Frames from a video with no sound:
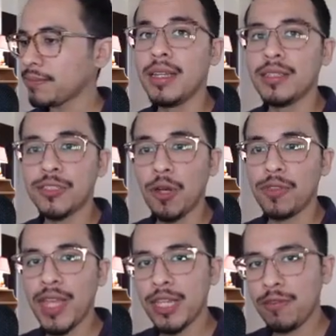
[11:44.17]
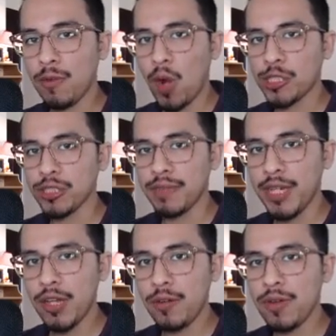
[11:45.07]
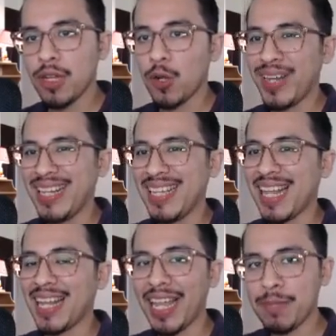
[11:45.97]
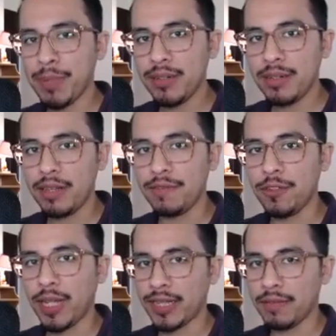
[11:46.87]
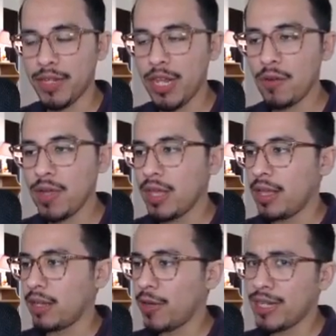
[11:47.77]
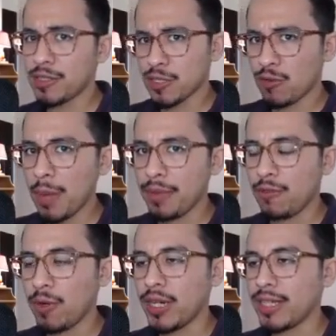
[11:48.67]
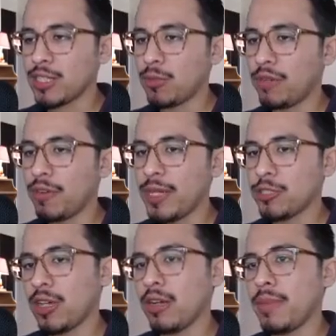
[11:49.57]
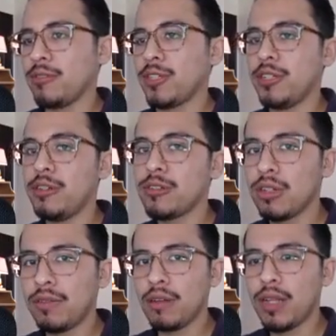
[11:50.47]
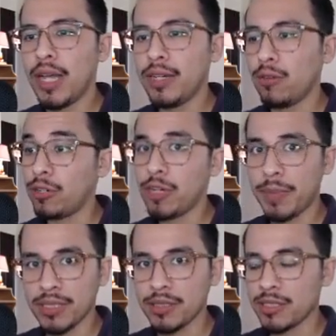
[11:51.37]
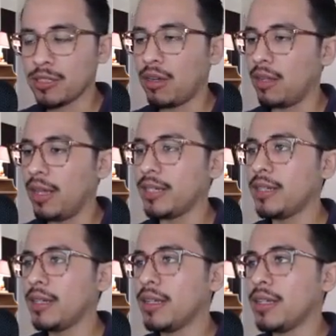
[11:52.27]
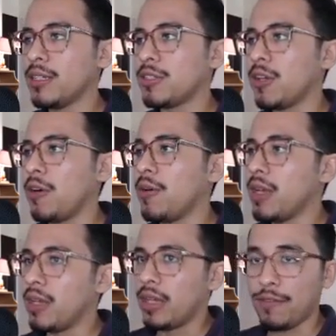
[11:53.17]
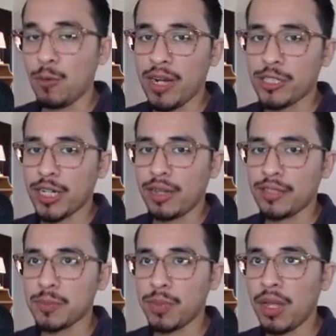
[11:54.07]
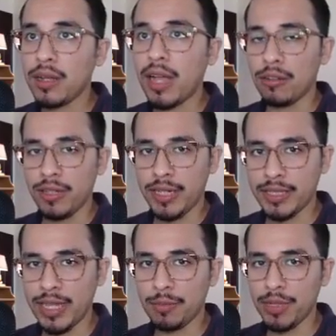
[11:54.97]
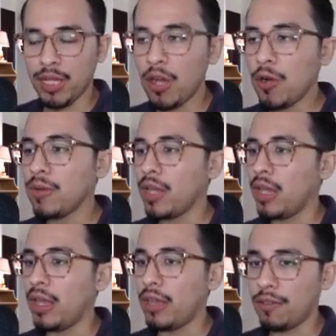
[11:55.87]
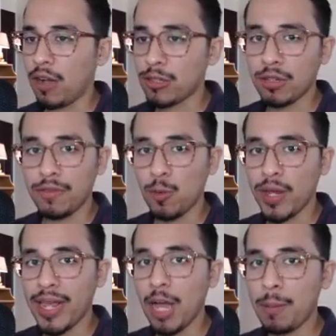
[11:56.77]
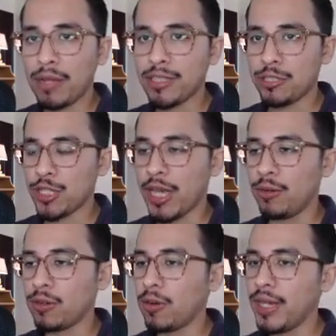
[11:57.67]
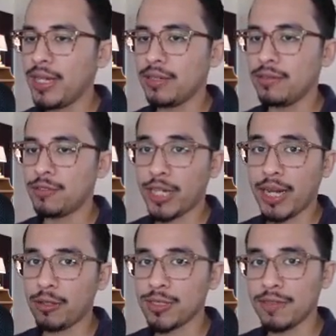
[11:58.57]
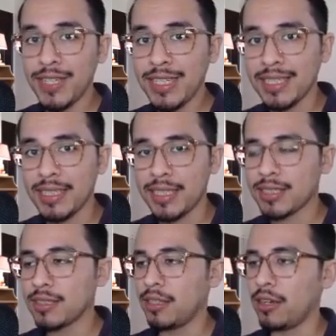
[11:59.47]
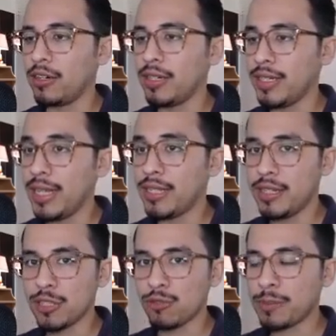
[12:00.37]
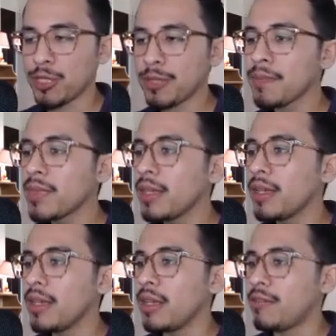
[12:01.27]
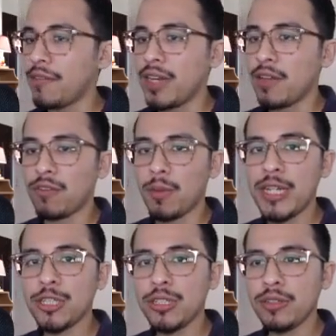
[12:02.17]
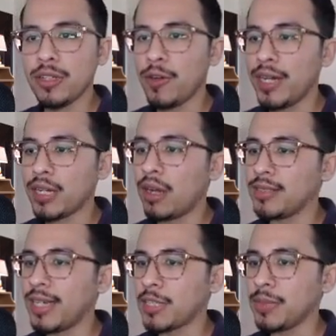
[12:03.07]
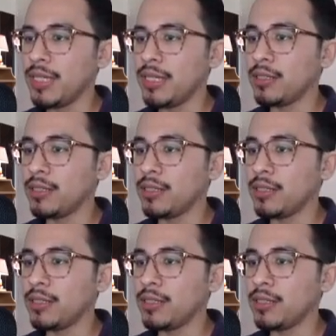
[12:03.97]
So thank you for watching the video. Go ahead and hit that like button if you liked the video. Go ahead and subscribe if you want to get some more information on how to better secure yourself online or your businesses online. So if you want to check out this blog, I'll link it down below. Uh, also, if you want to help out this channel, go ahead and check out those affiliate links that are in the description. If you have any information, you can go ahead and contact me